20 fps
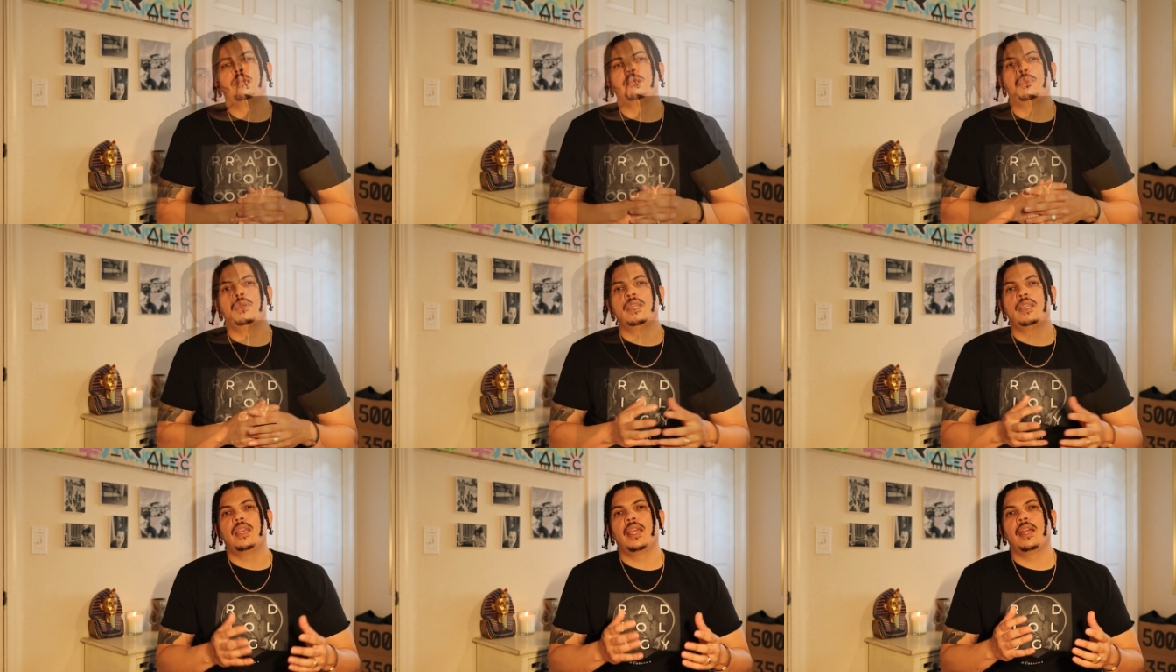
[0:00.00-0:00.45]

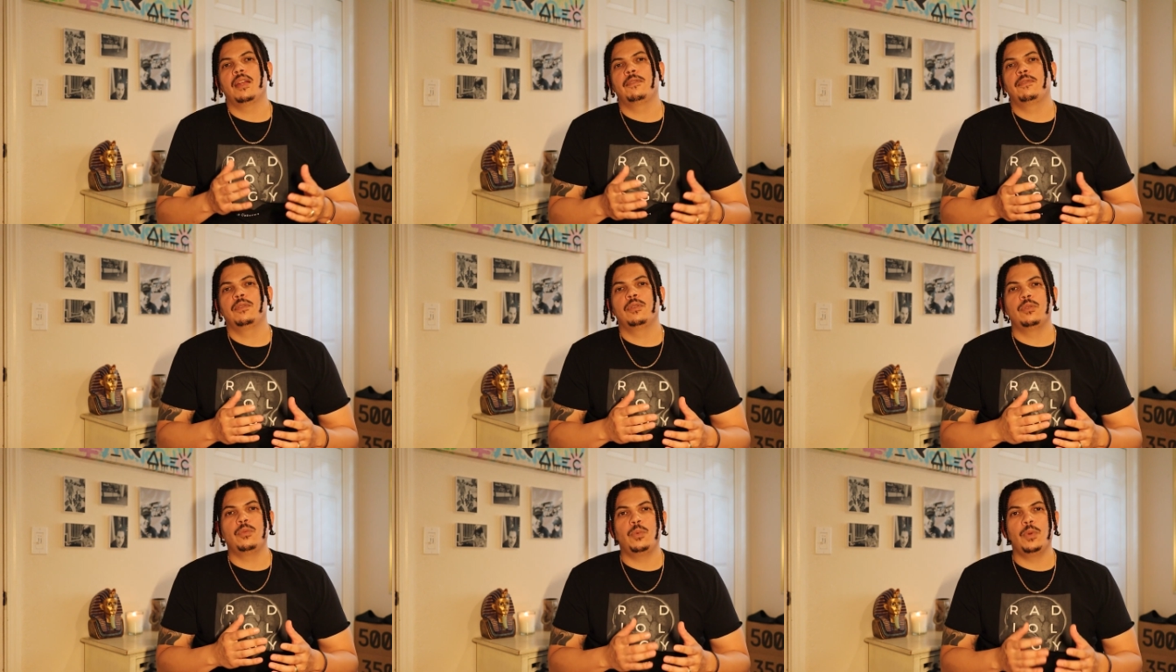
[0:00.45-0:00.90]
Be
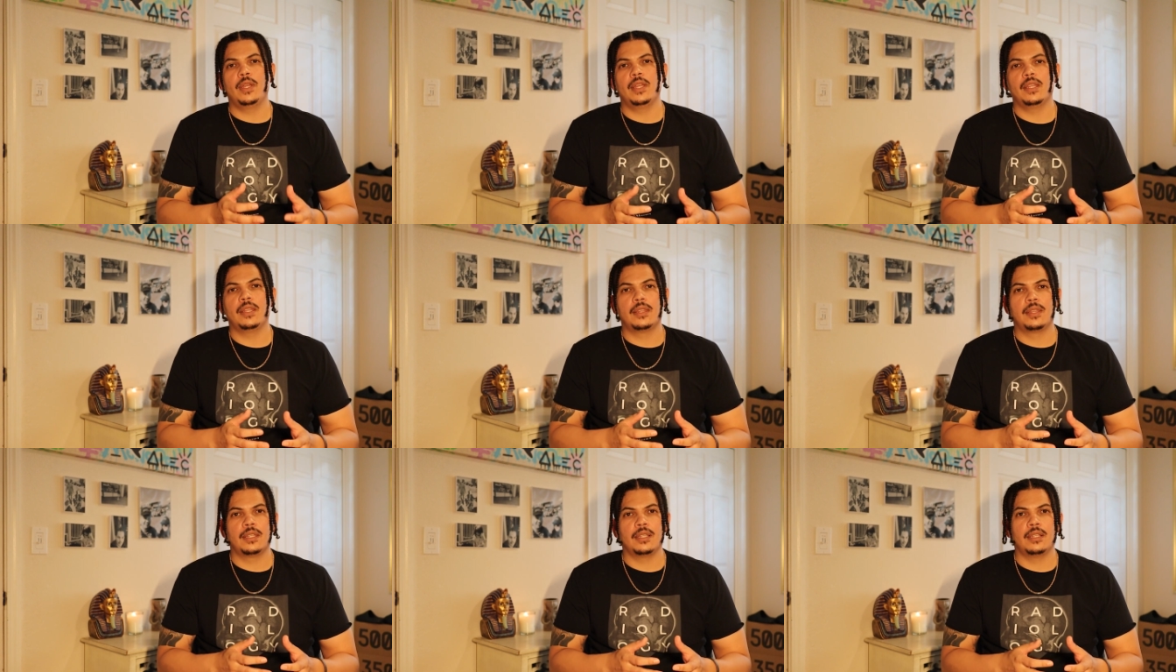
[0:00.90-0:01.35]
careful
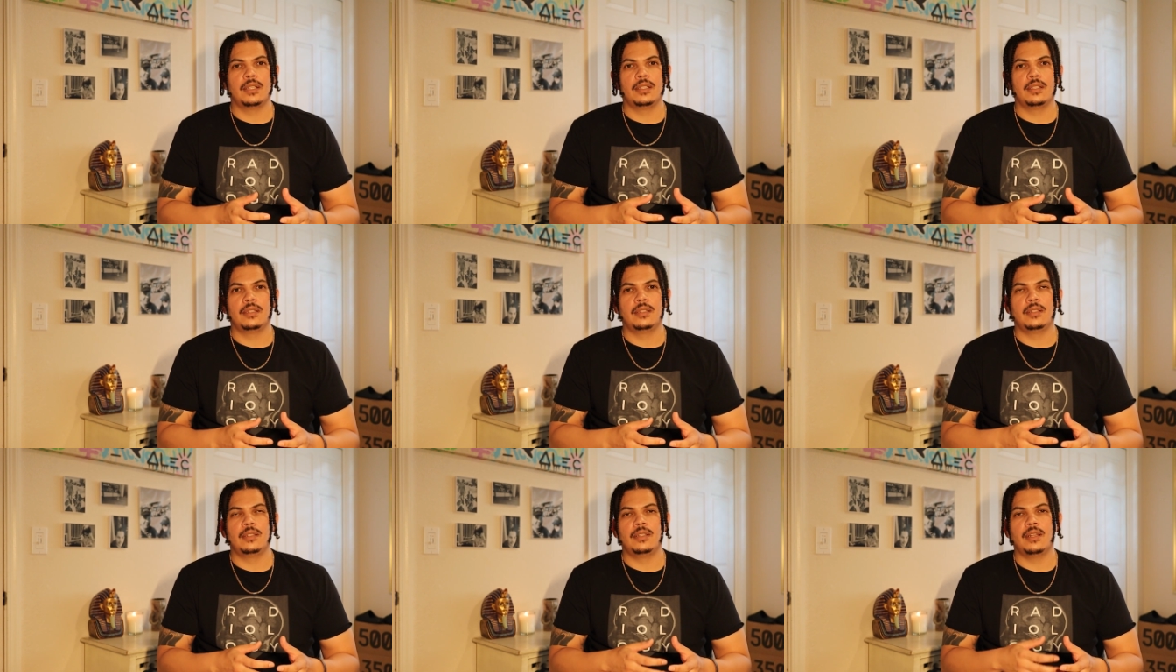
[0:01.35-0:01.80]
with
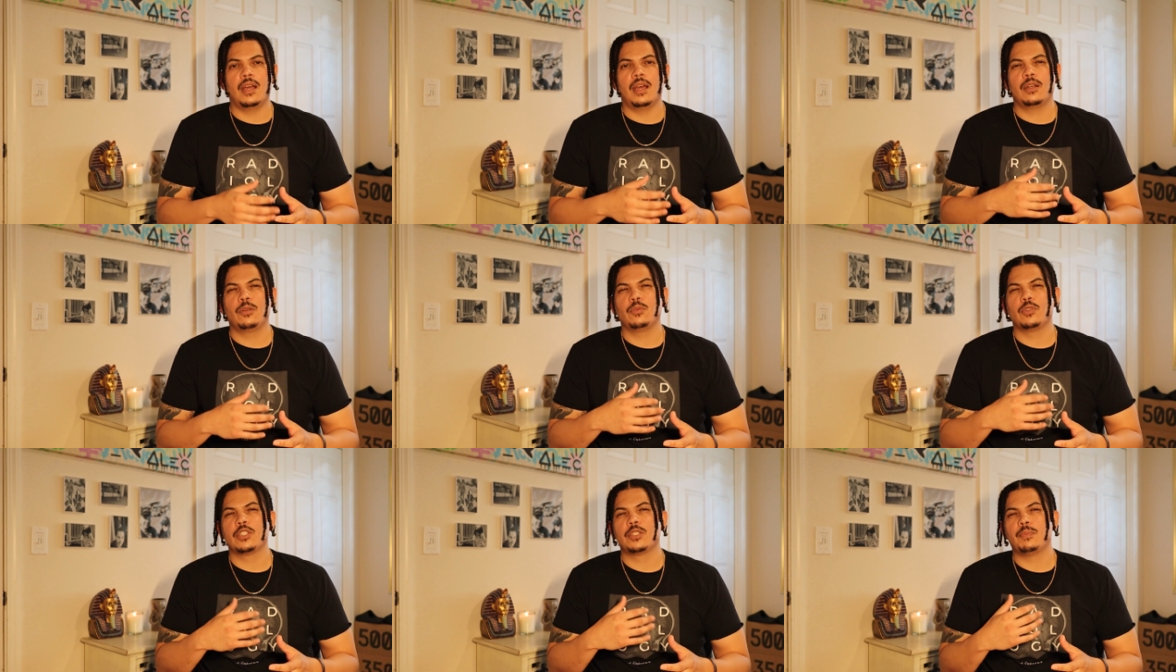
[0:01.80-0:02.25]

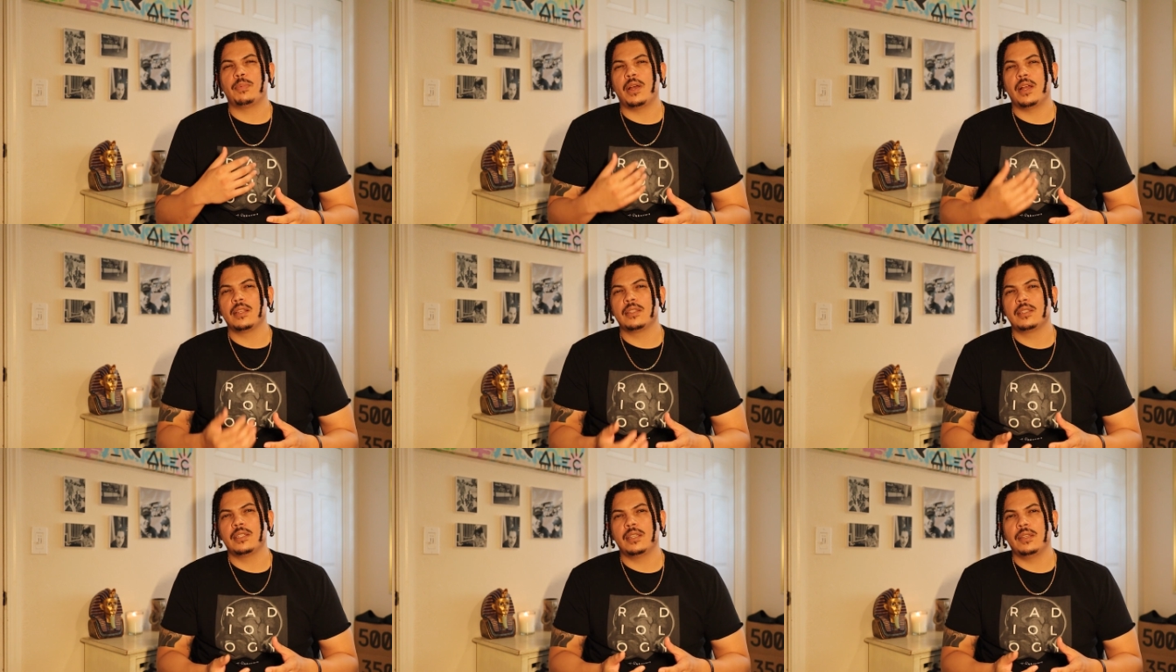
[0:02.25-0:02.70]

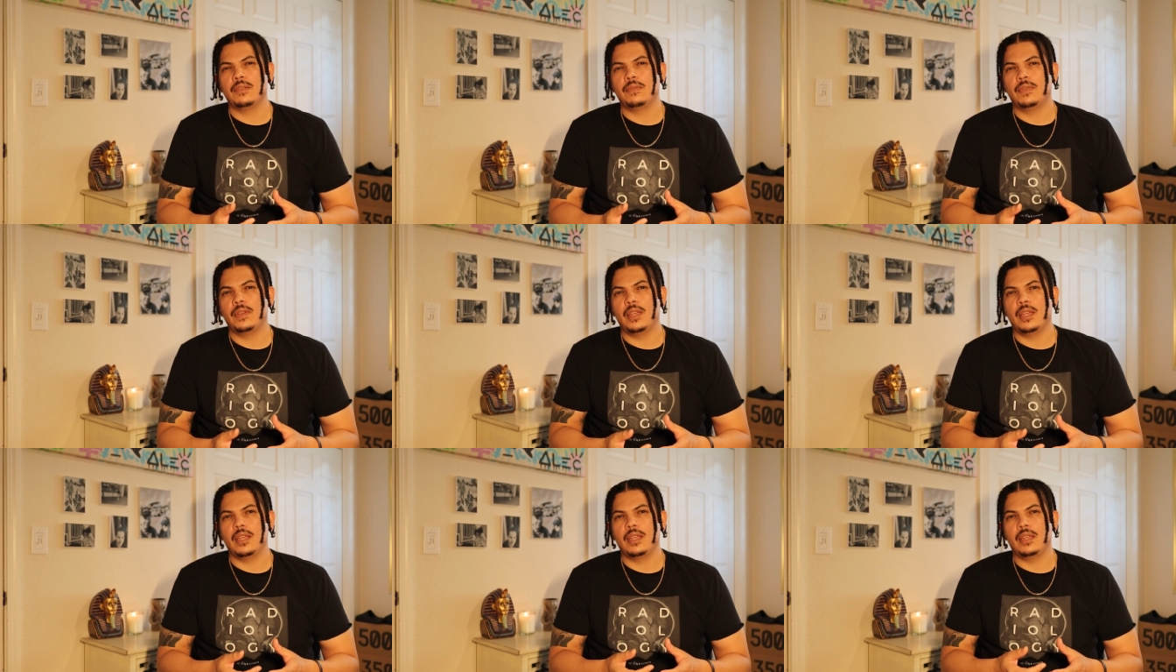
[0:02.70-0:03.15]

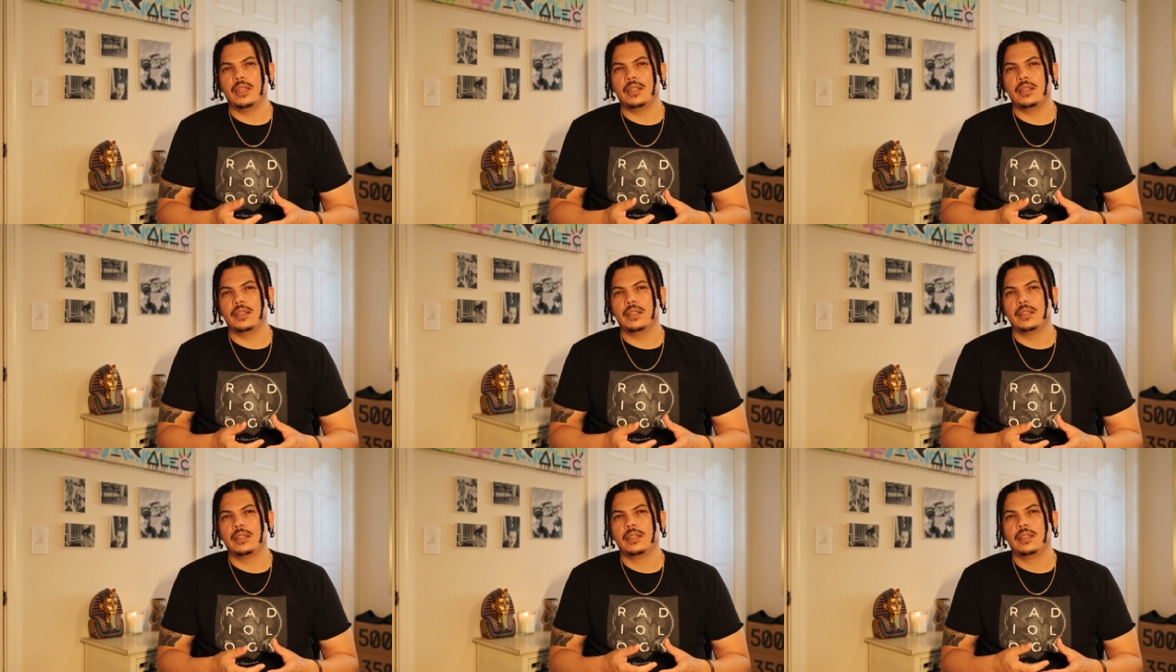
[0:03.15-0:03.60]
non-responsive and